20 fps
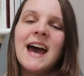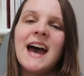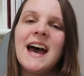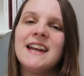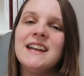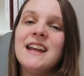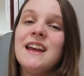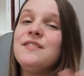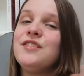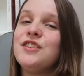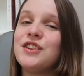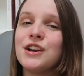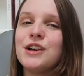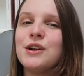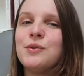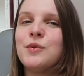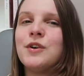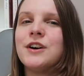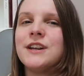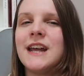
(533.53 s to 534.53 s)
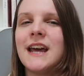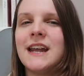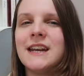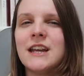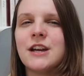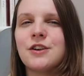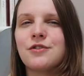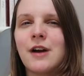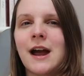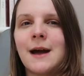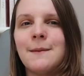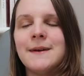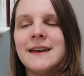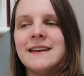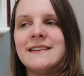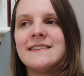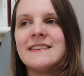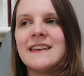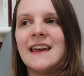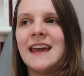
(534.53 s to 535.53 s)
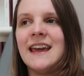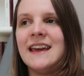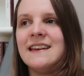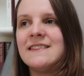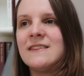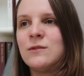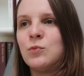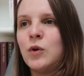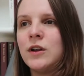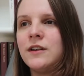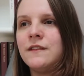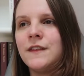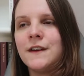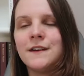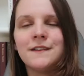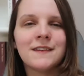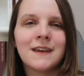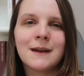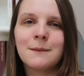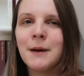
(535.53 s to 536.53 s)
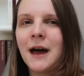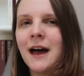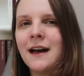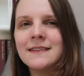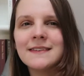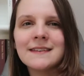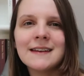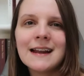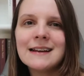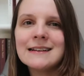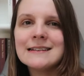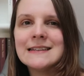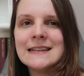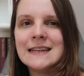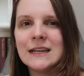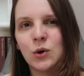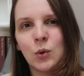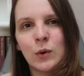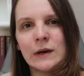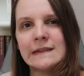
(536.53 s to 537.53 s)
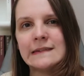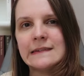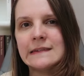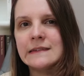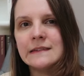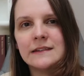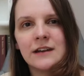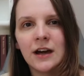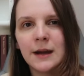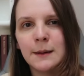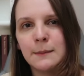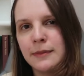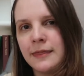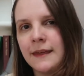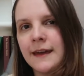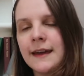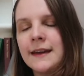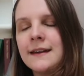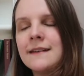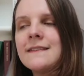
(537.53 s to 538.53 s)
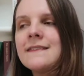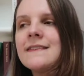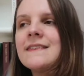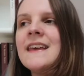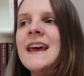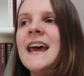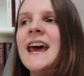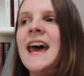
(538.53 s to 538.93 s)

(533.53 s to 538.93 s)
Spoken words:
And if you don't know what an Enneagram is, it's one of those like personality quiz type things.